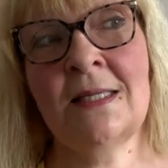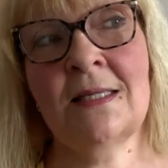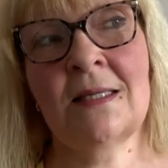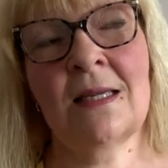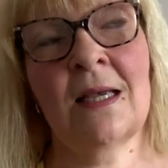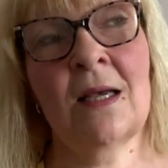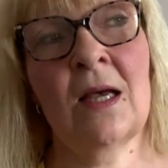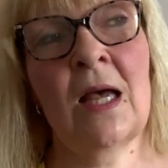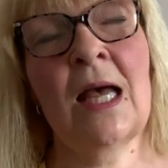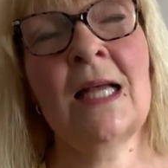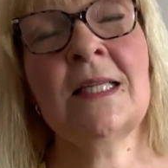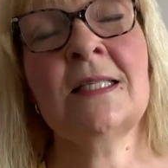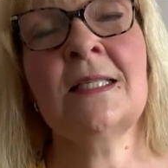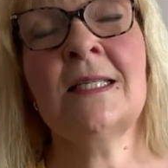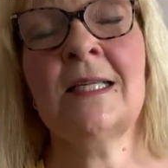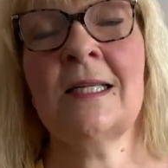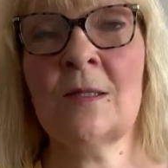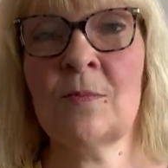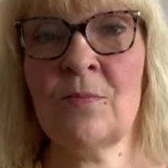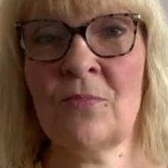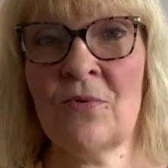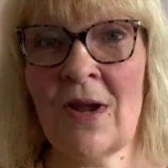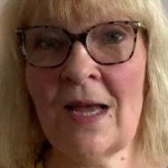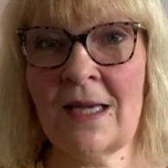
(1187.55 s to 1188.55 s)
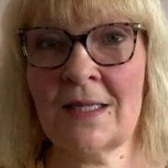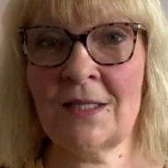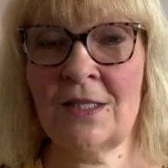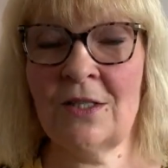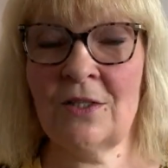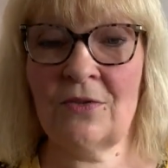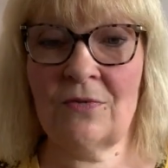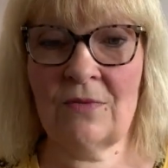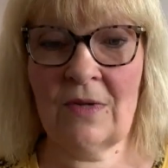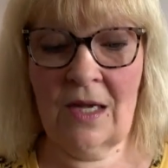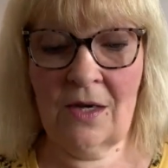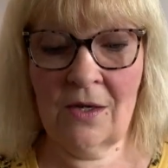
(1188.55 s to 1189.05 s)
had a little
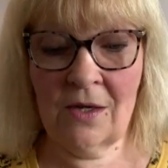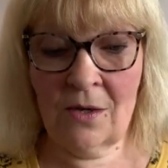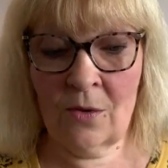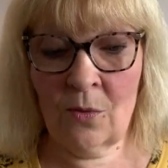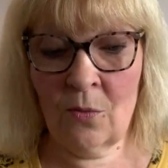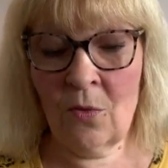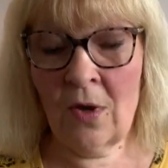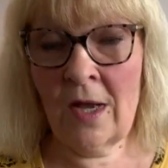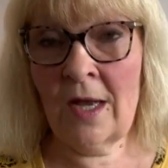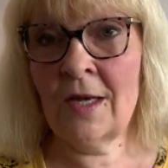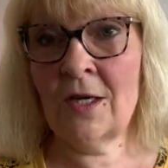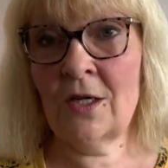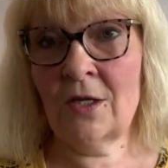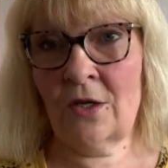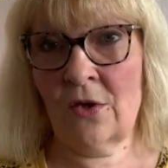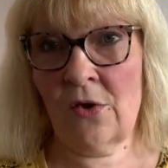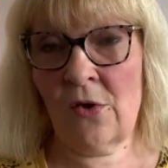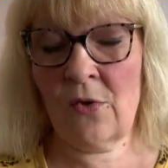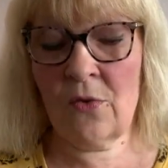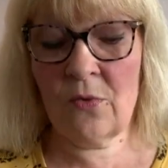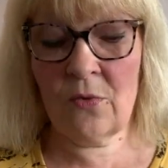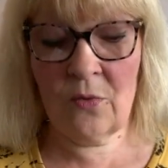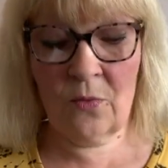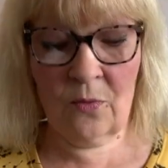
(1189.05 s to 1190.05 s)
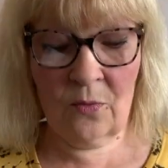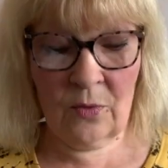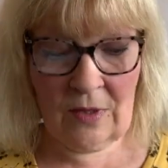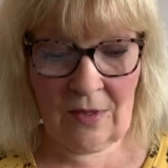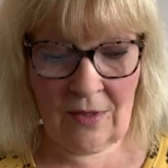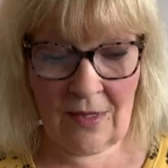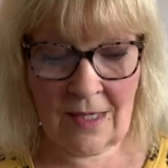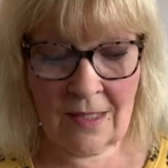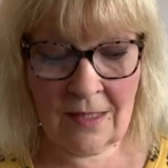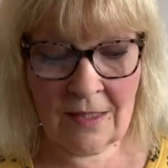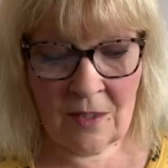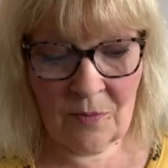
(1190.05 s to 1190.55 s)
practice run a while ago with
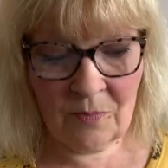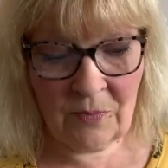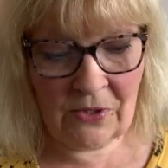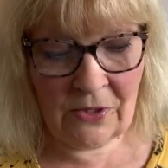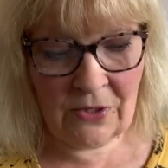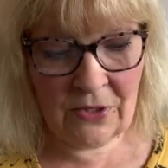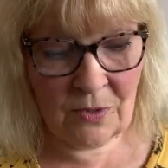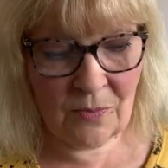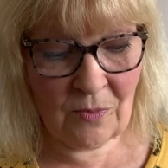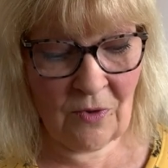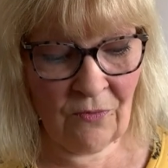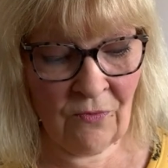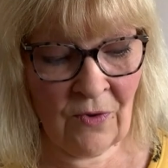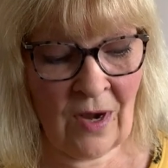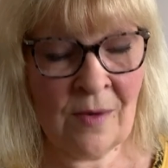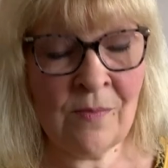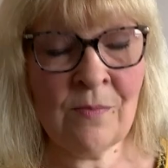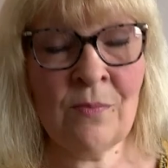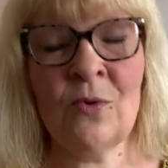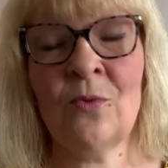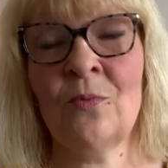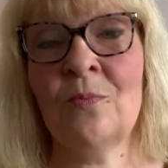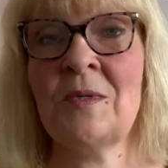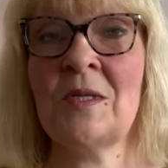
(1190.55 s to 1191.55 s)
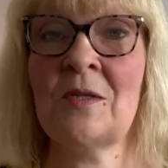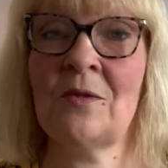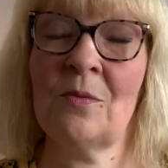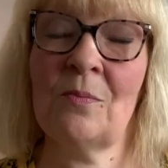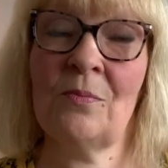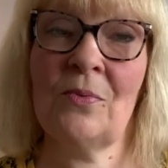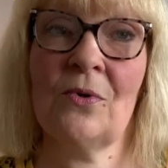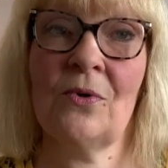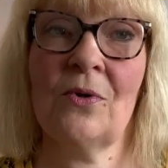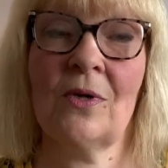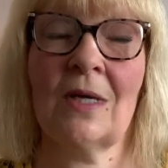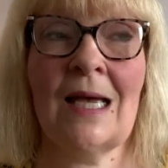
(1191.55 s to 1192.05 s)
this because my friend bought me the
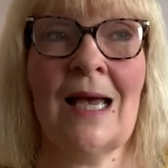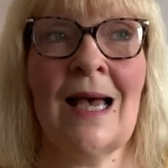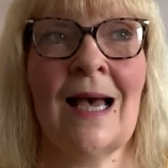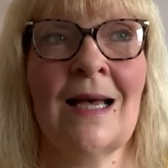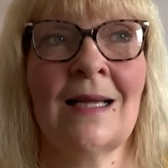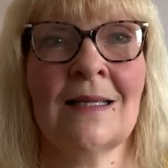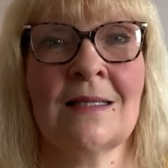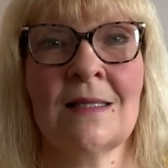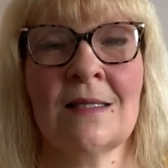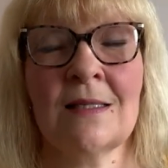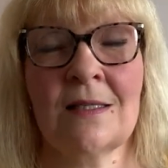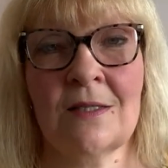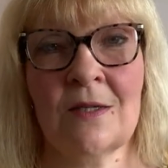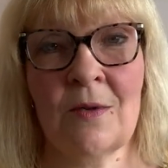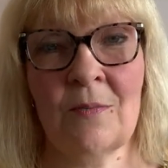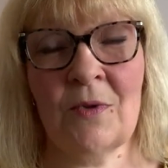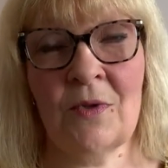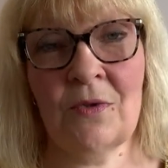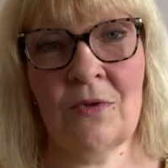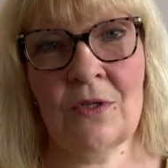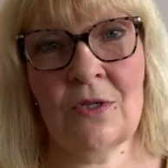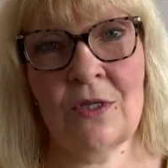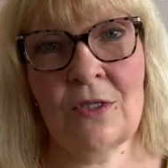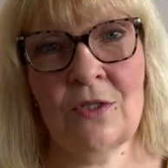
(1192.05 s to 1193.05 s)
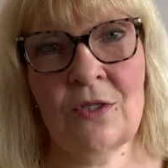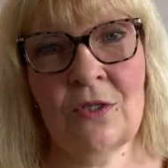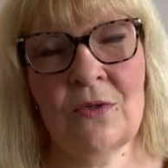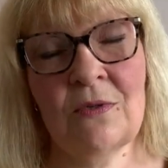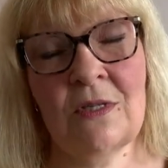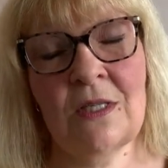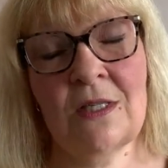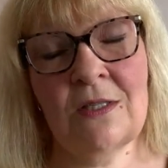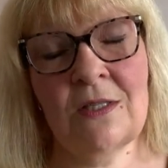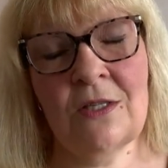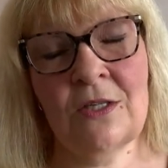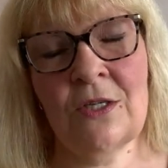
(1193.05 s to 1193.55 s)
book and some of the
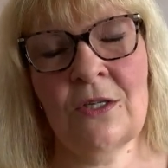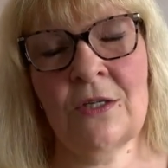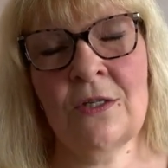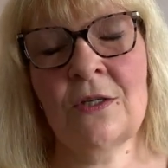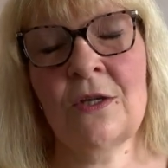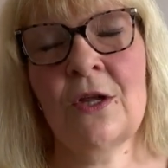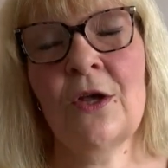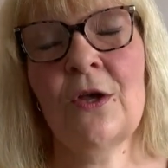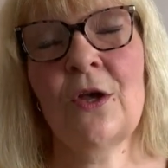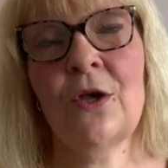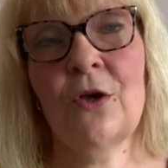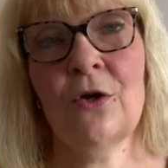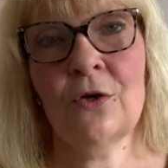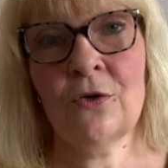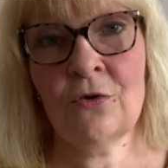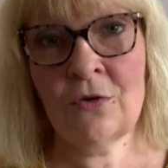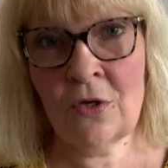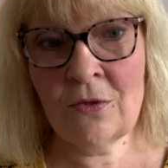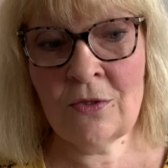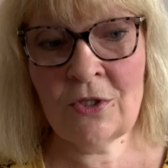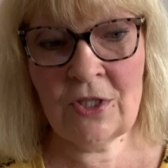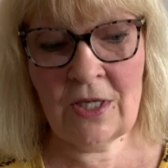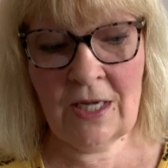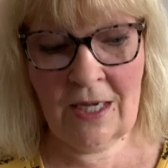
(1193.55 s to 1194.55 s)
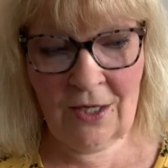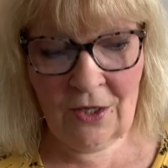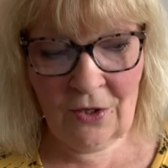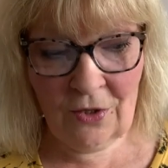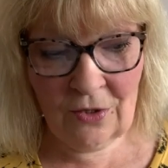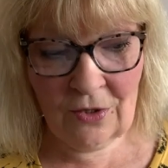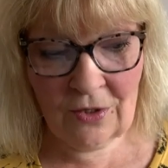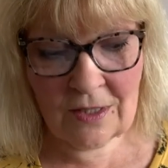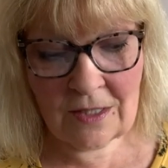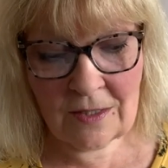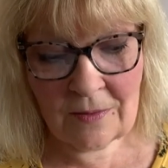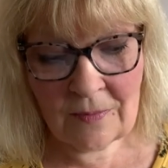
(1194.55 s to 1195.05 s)
Tunisian crochet
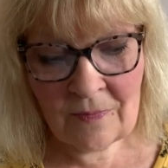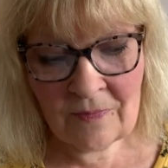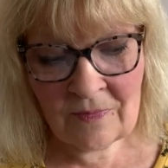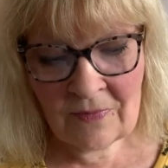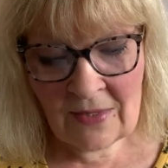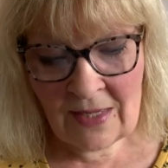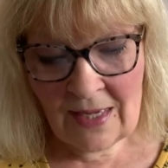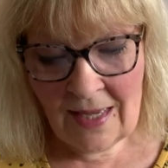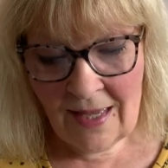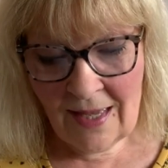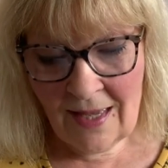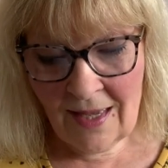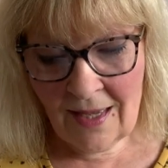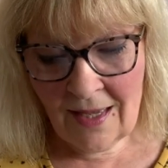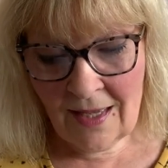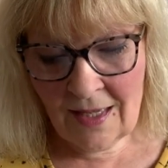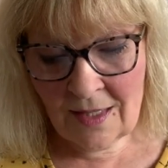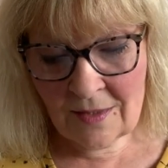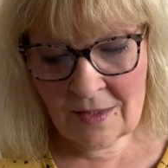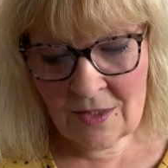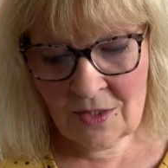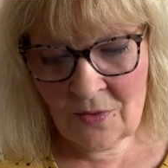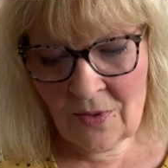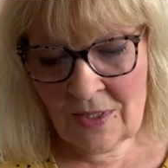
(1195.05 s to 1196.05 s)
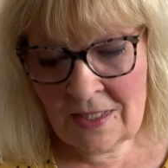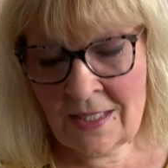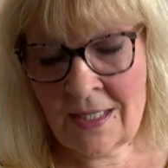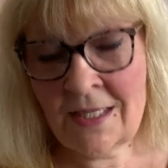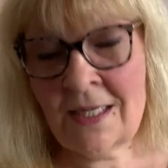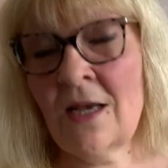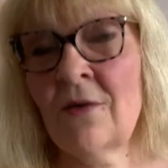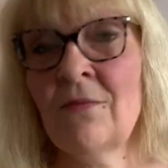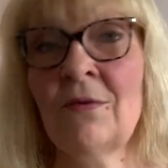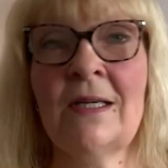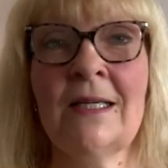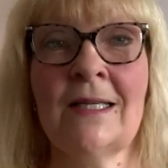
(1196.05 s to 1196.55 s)
hooks, So I did
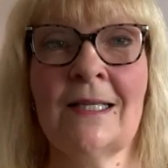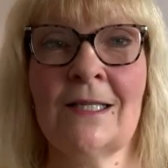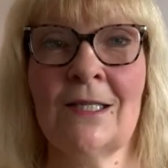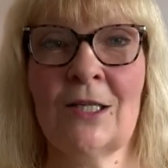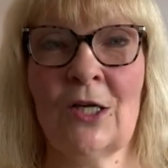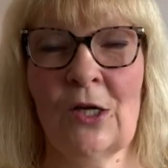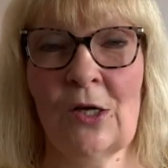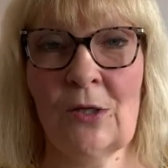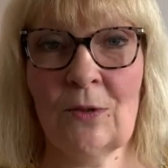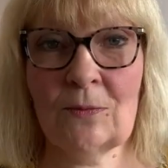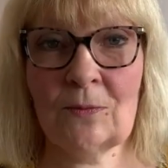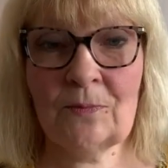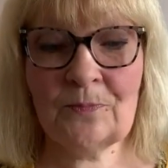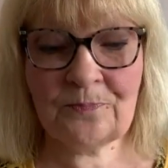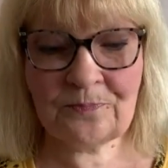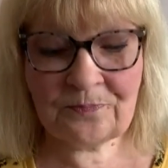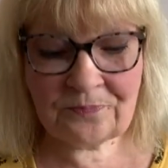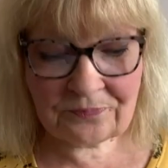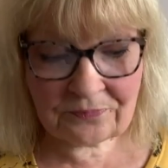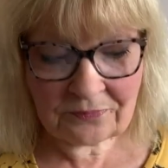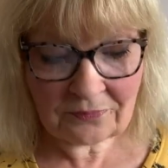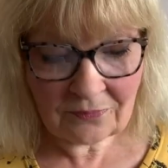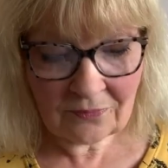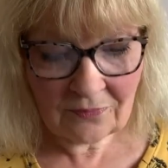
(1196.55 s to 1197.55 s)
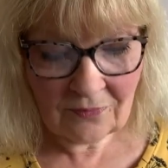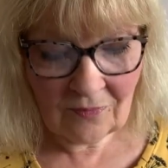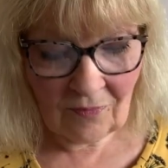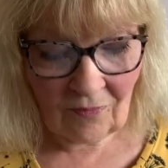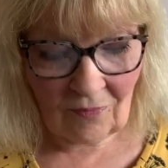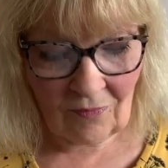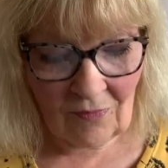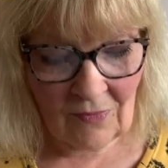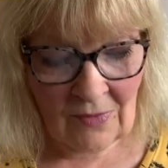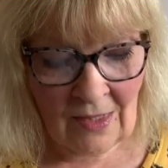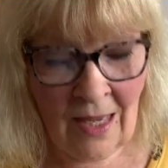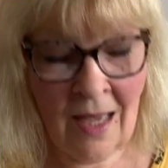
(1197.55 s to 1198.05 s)
have a little go,
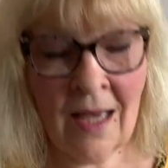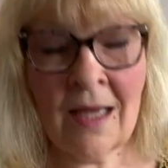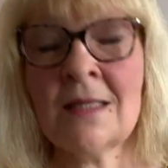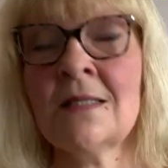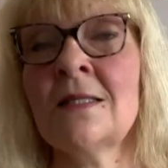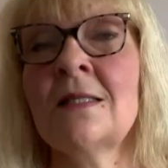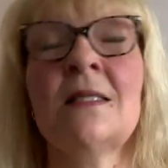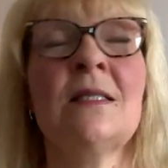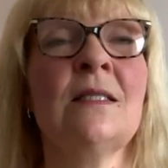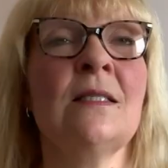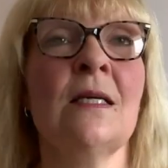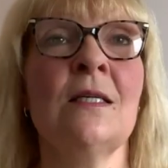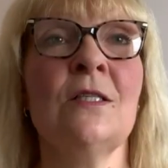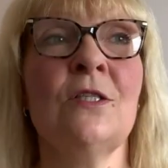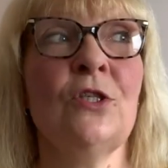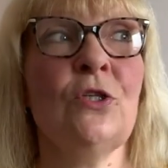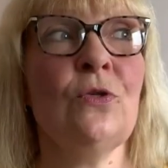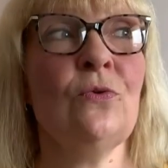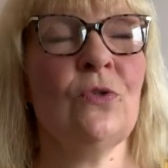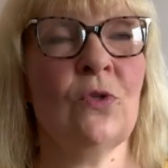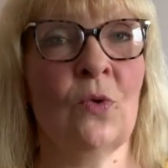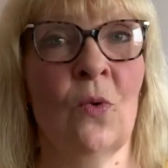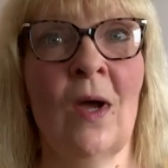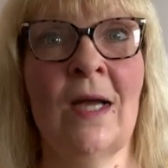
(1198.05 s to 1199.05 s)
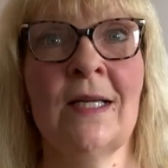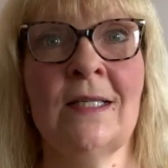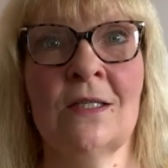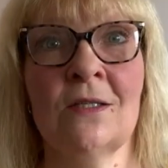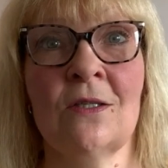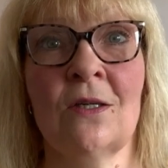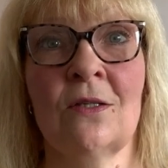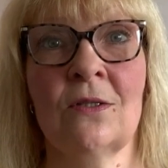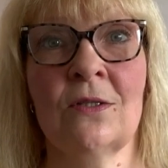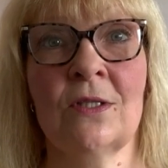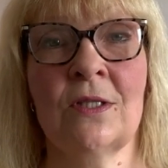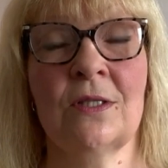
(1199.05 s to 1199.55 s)
and it does use quite a
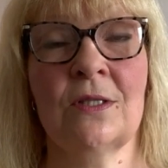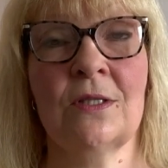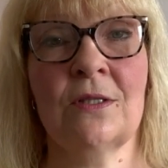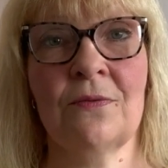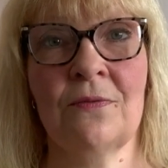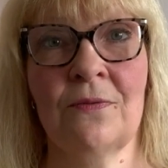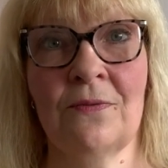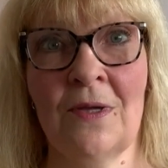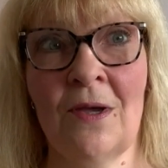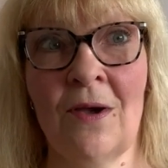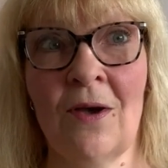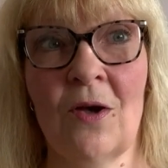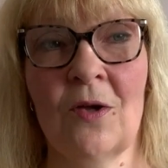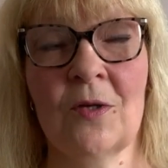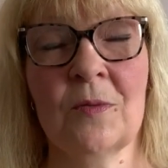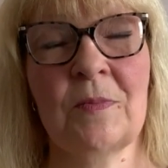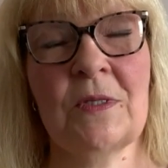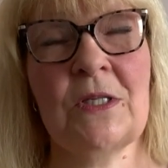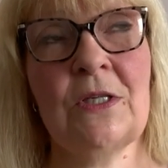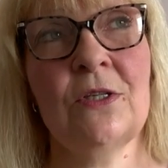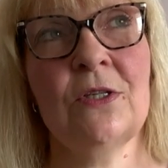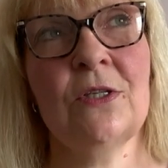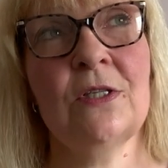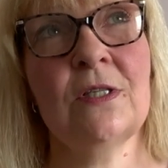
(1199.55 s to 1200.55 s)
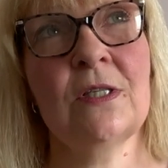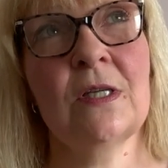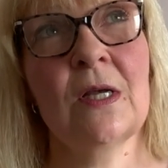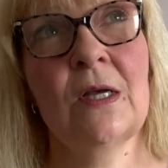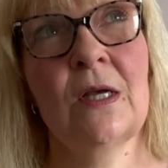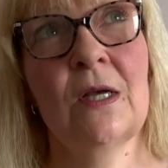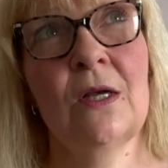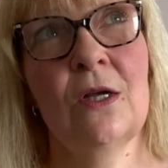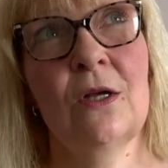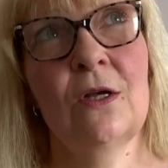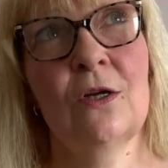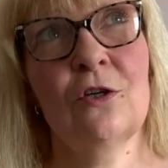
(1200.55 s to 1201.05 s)
lot of yarn because
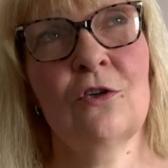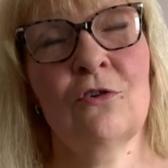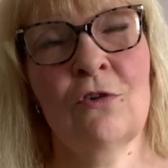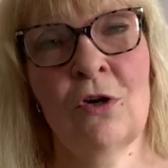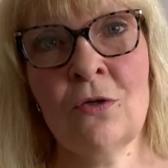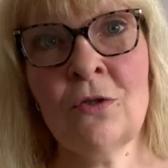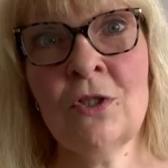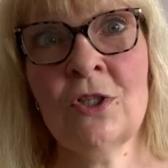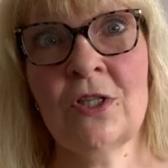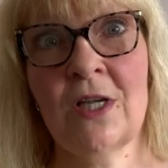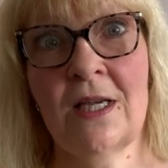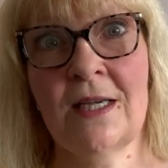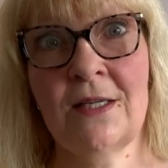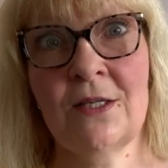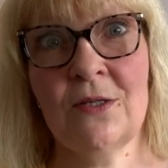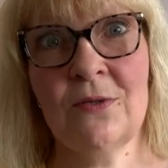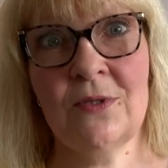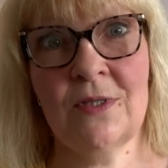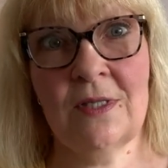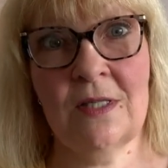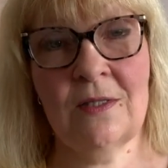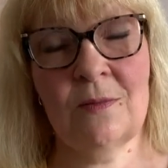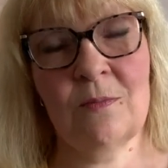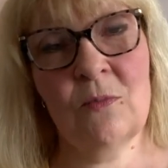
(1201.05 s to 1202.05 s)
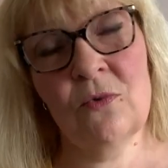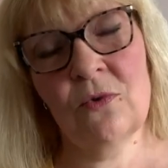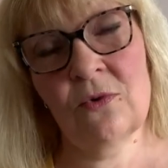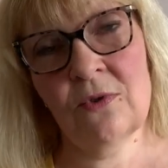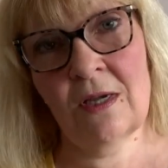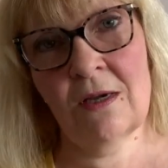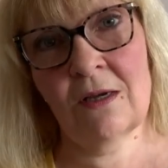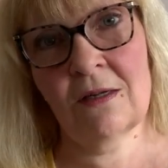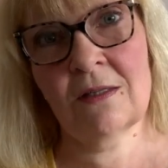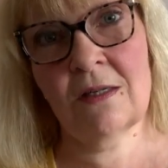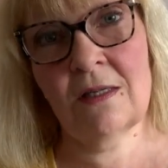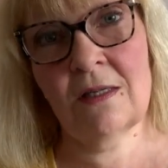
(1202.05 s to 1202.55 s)
crochet uses more yarn